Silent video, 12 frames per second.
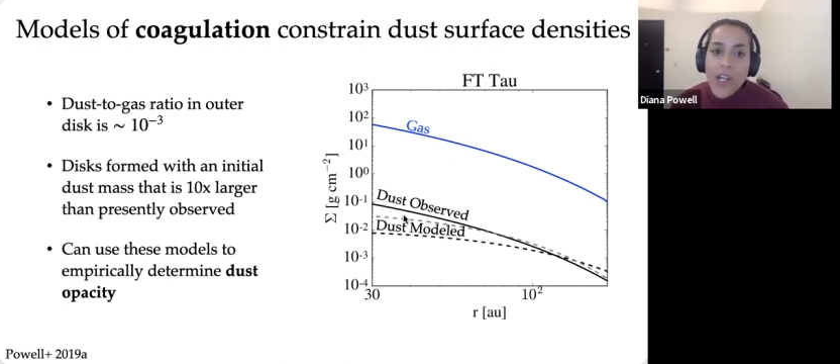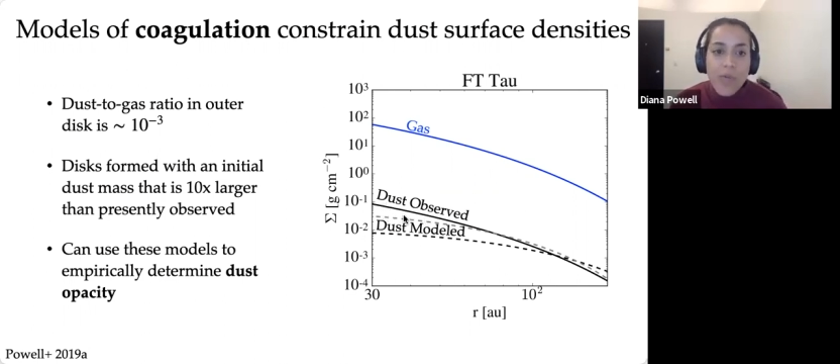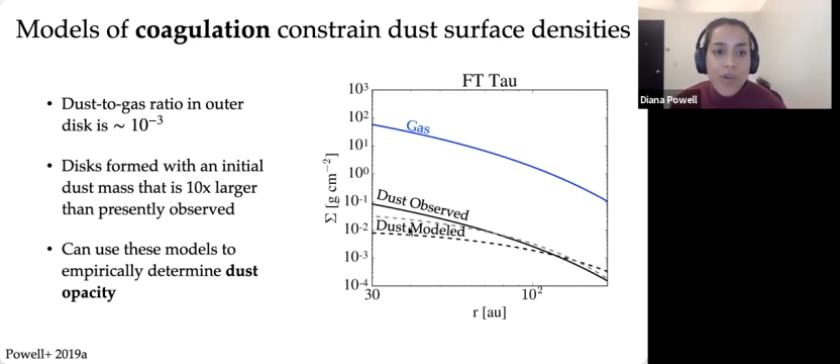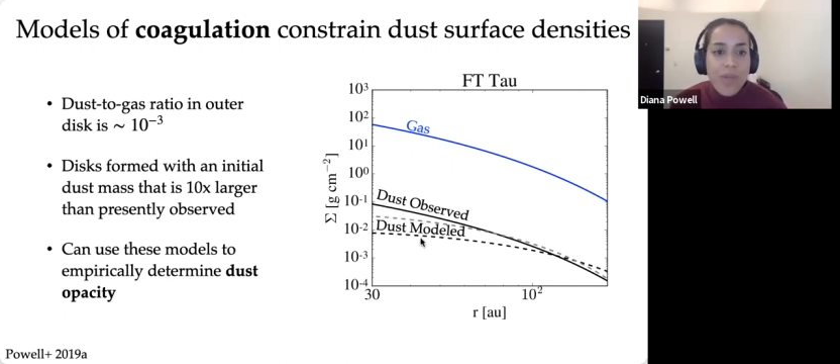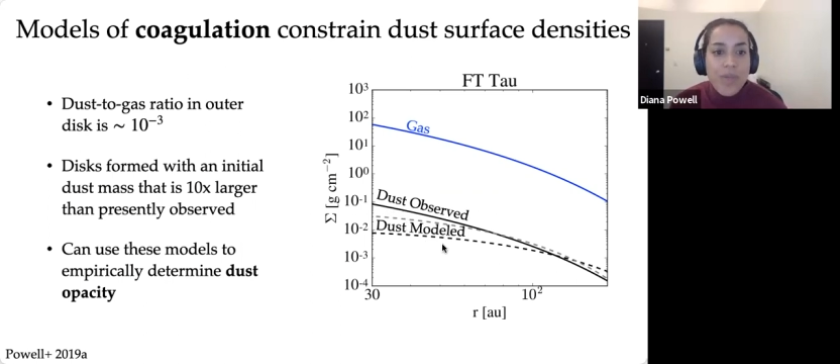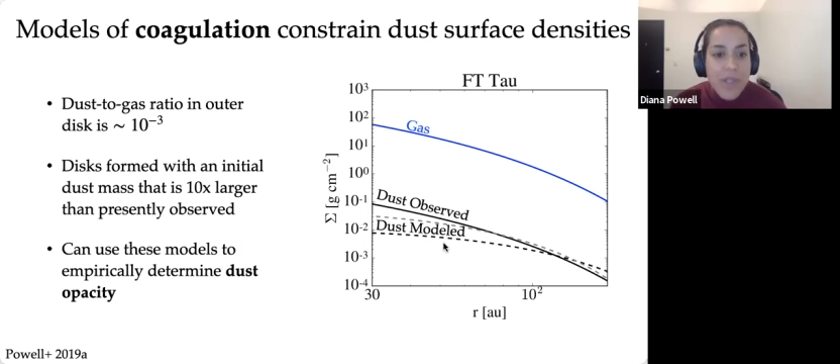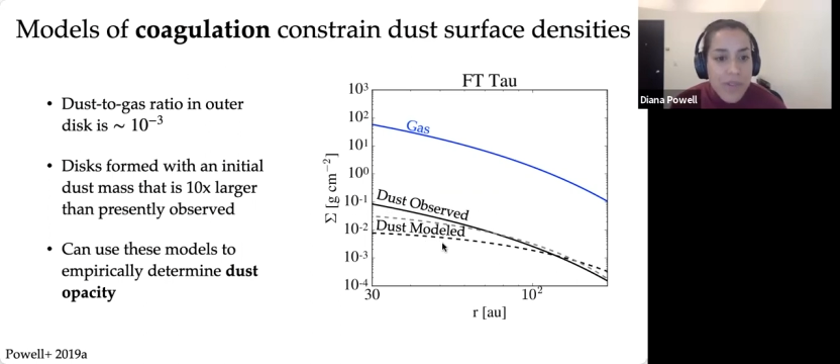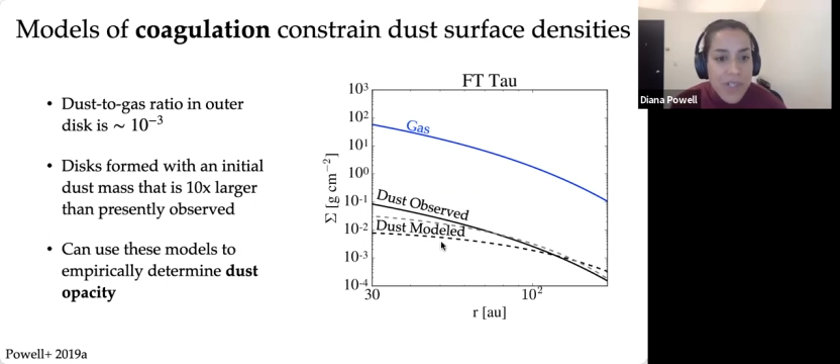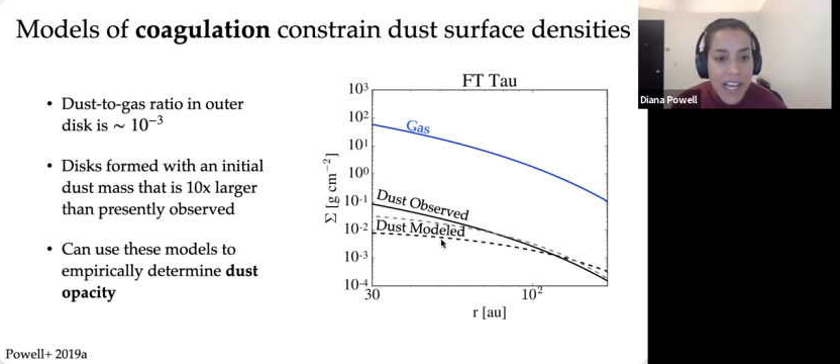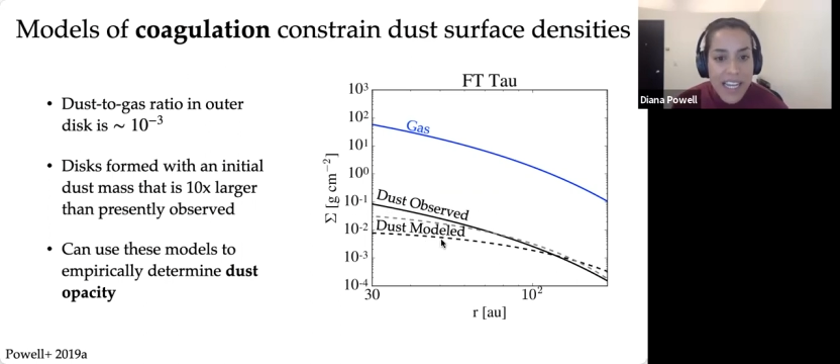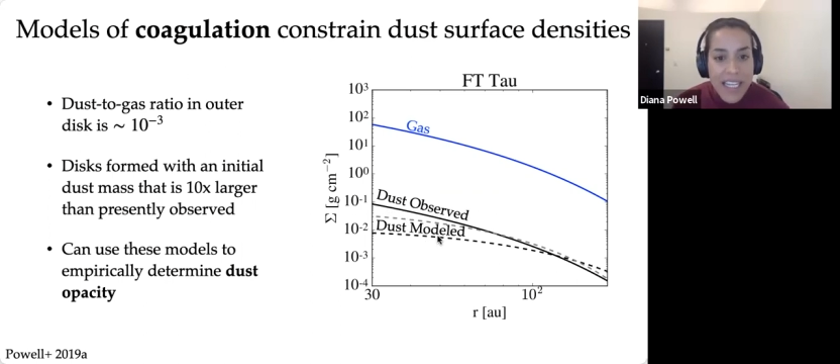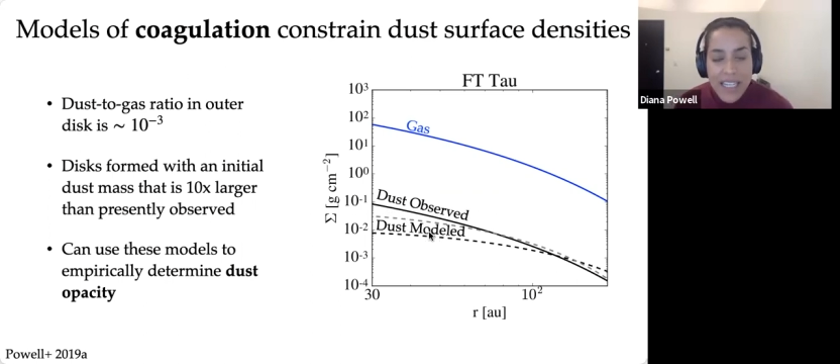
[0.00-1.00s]
where the blue
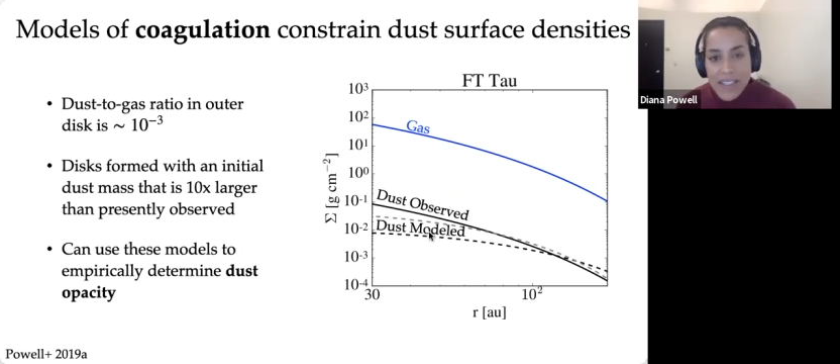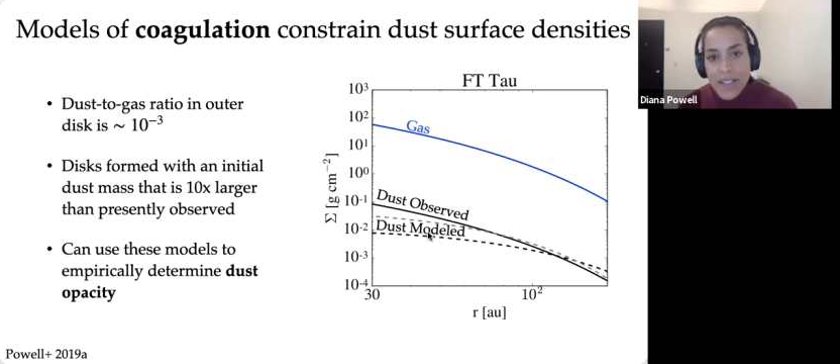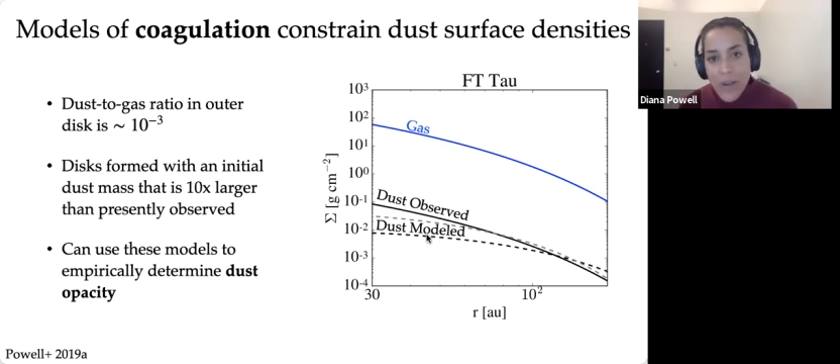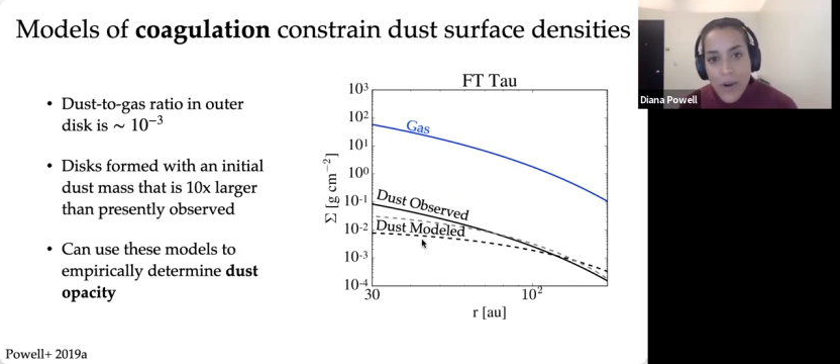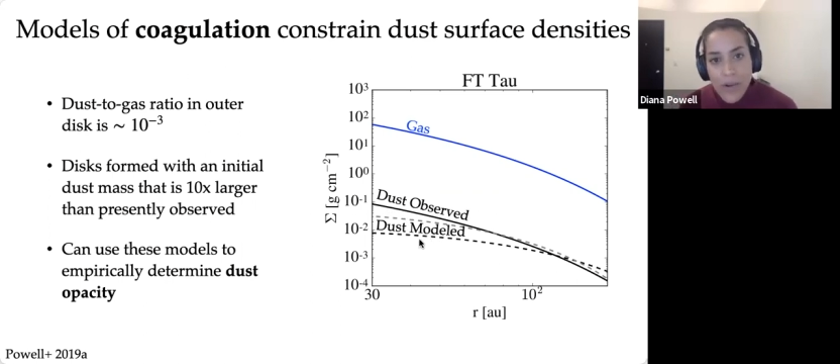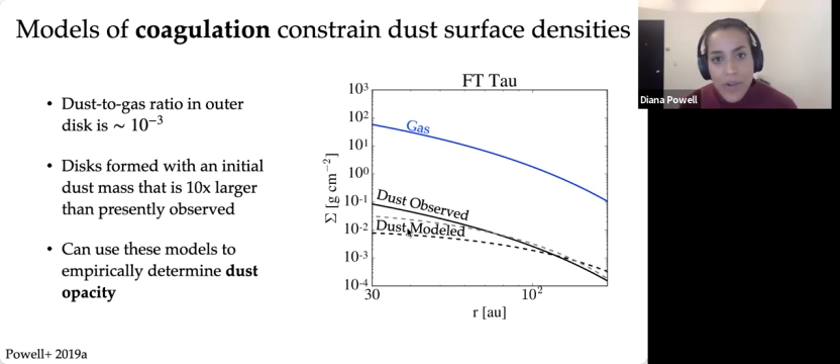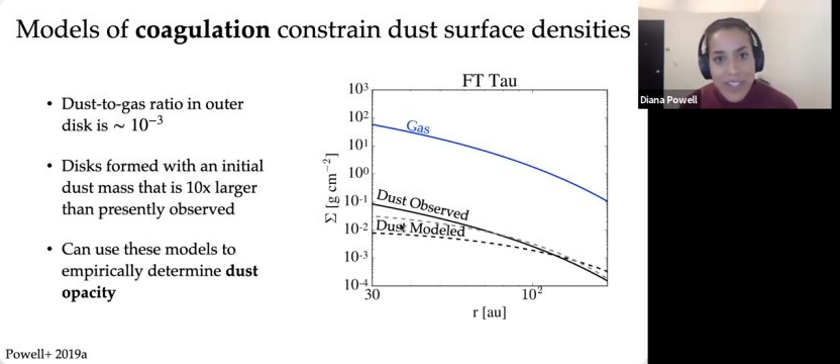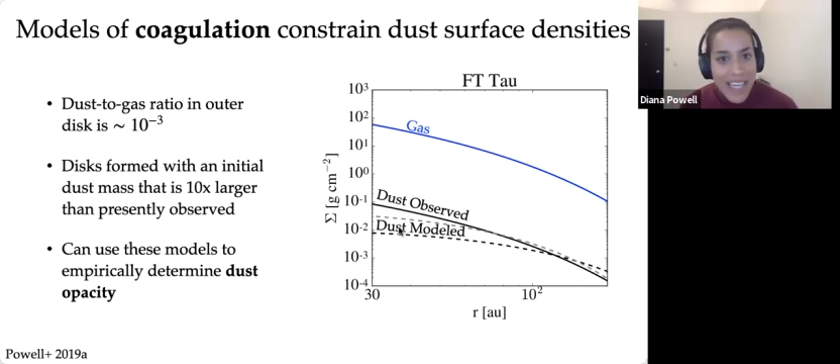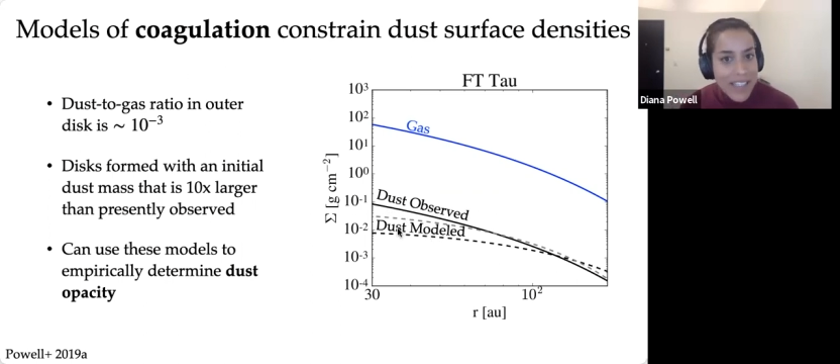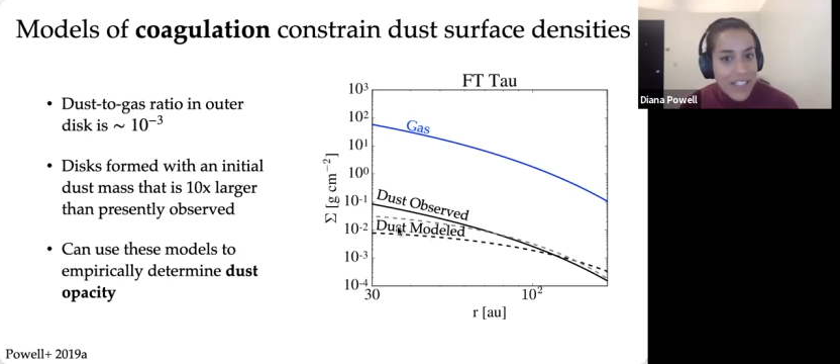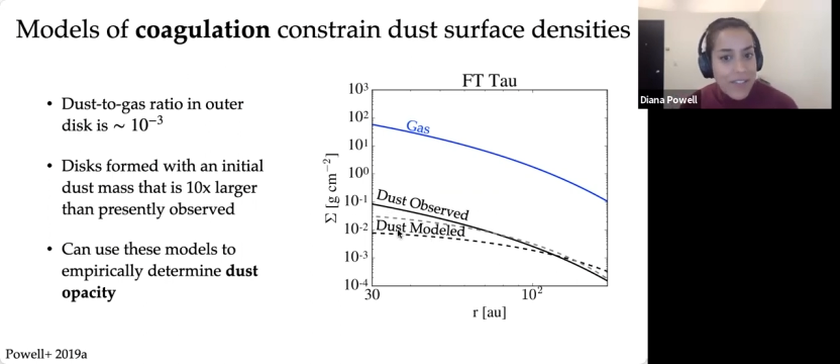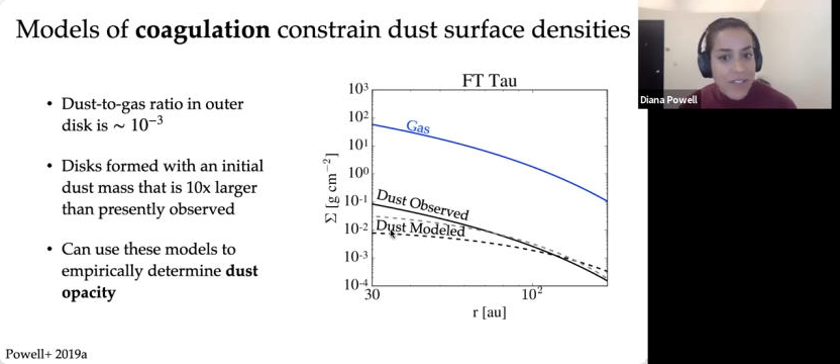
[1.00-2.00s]
line is the total
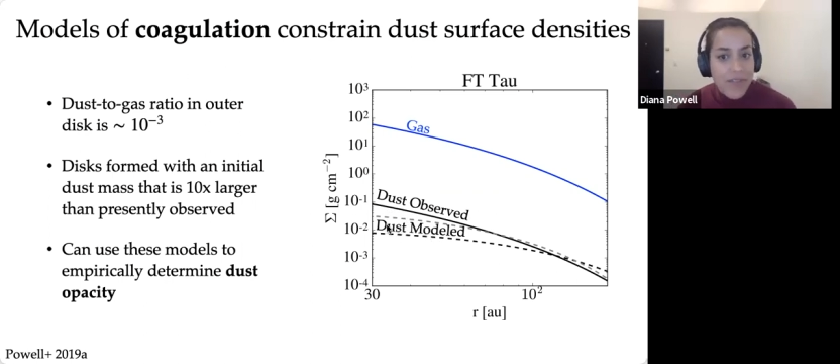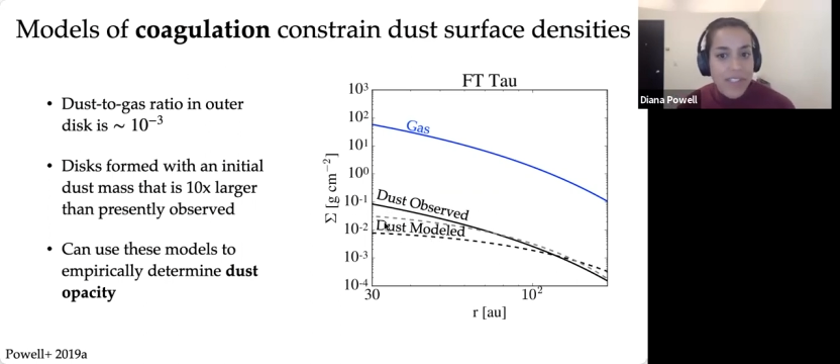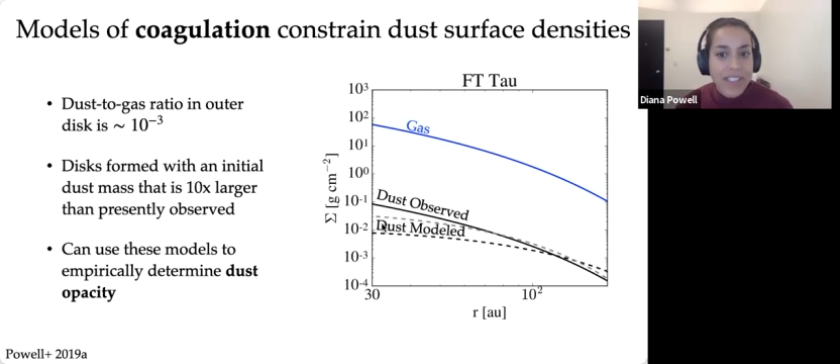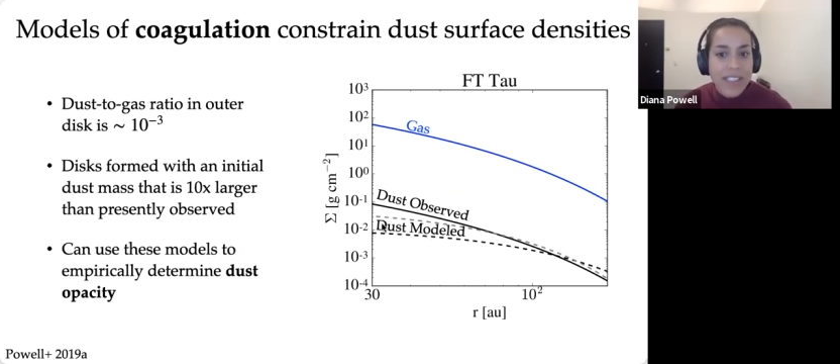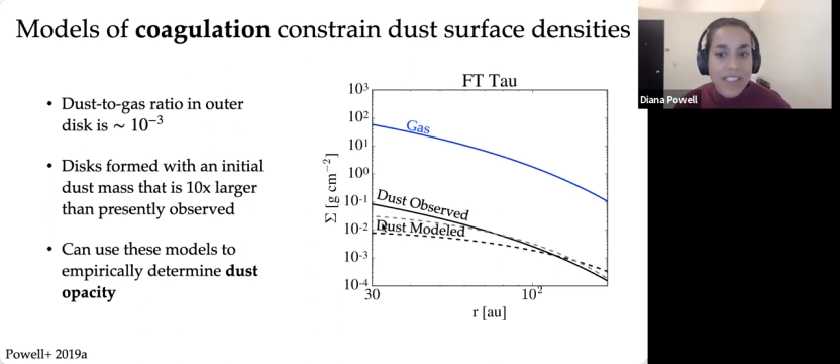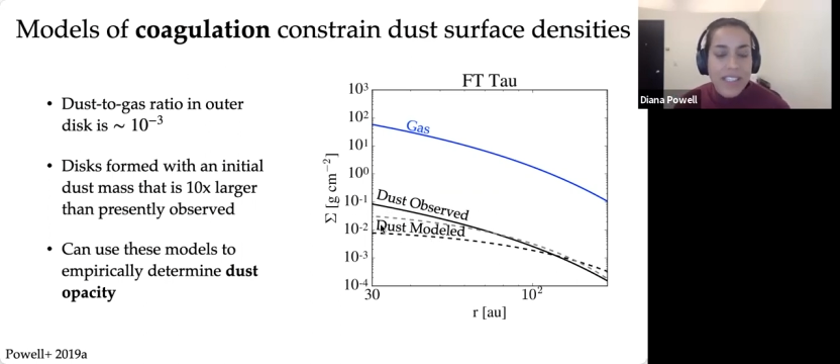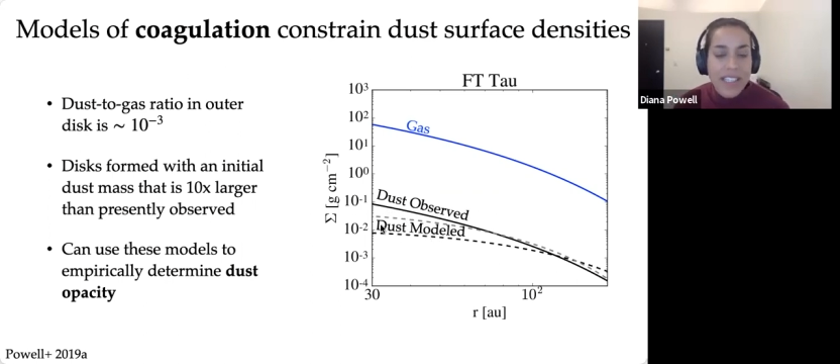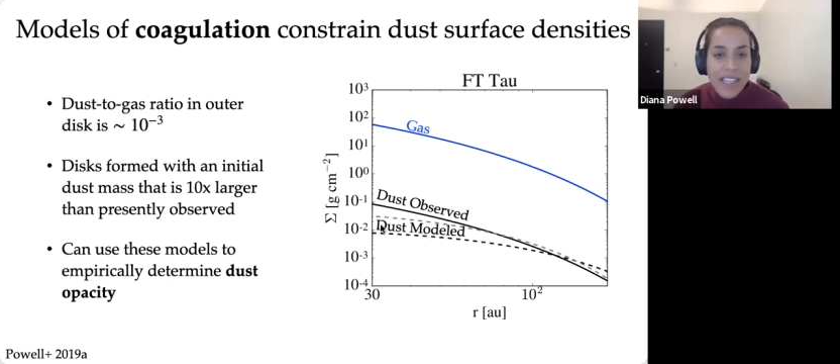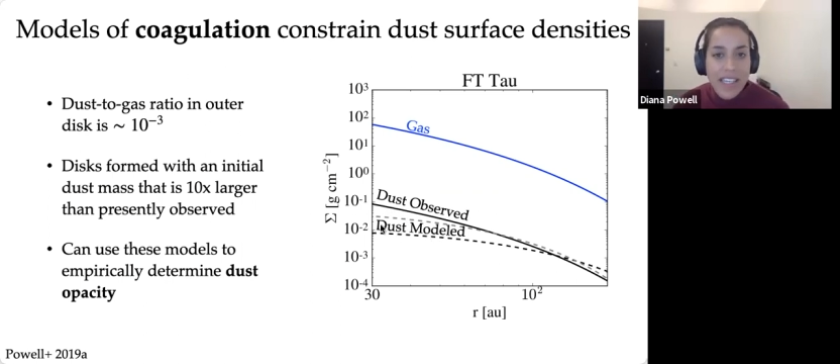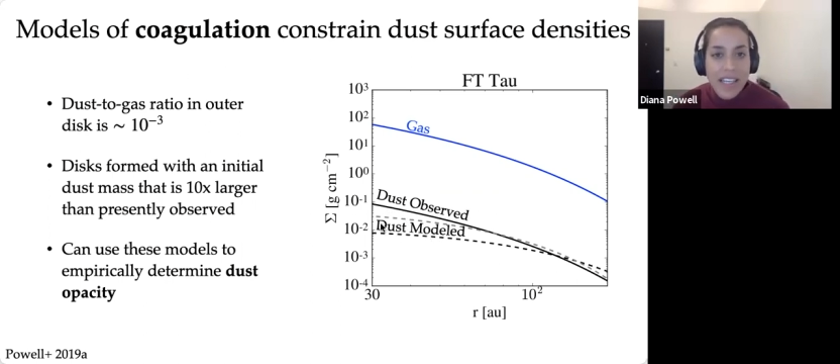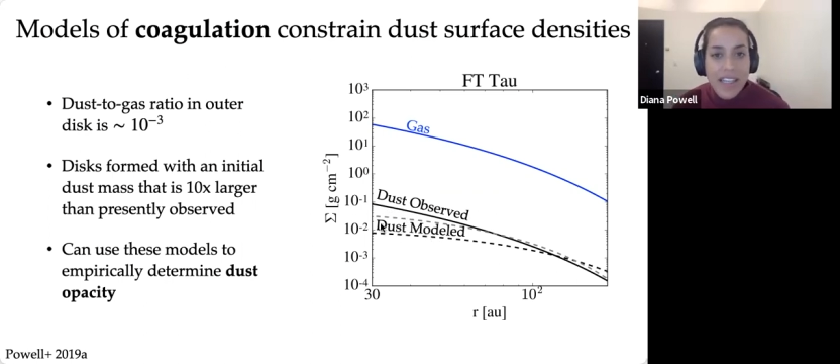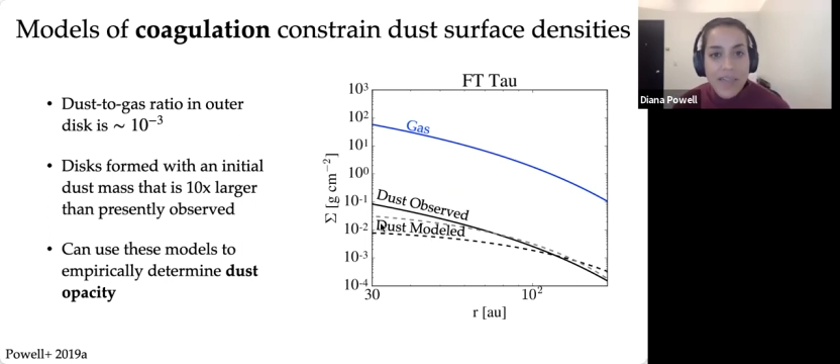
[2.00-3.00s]
gaseous surface density